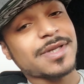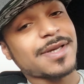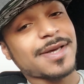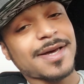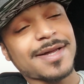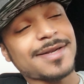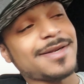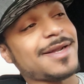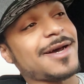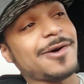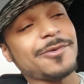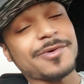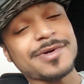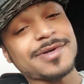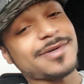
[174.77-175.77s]
Like I did
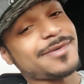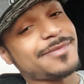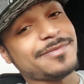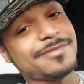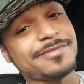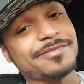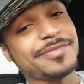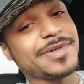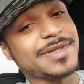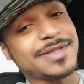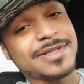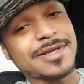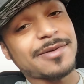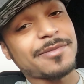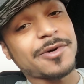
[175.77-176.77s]
not want to put
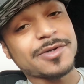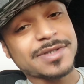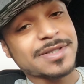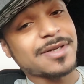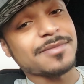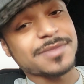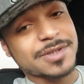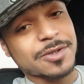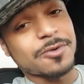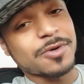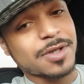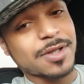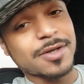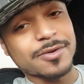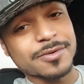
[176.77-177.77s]
something on something so
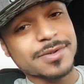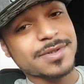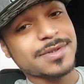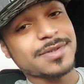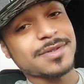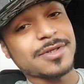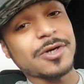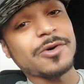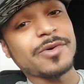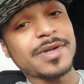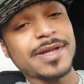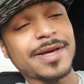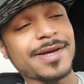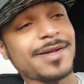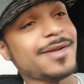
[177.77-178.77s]
close,
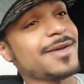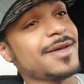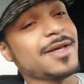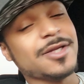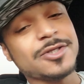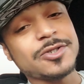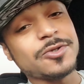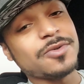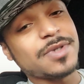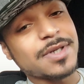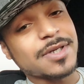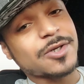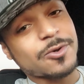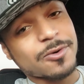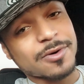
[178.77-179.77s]
knowing that two
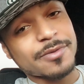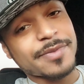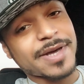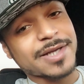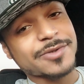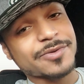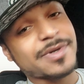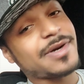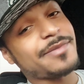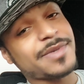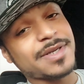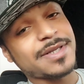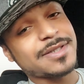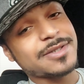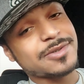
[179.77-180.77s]
good quarterbacks were
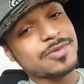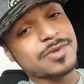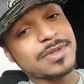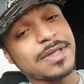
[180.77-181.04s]
coming this